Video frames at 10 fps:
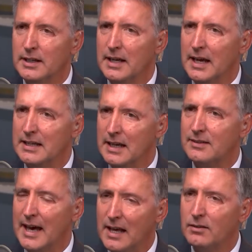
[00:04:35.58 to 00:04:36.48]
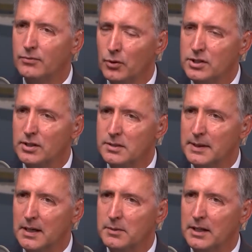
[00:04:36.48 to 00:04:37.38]
And yet that, unfortunately, is
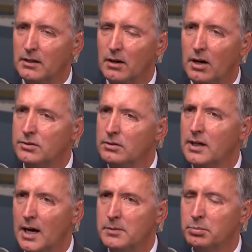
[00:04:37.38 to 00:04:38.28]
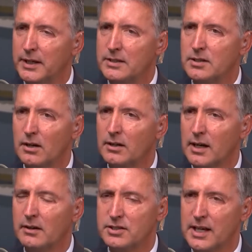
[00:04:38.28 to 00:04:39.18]
becoming all too commonplace on our
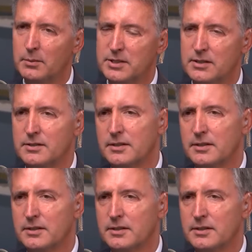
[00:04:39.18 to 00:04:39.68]
college campuses.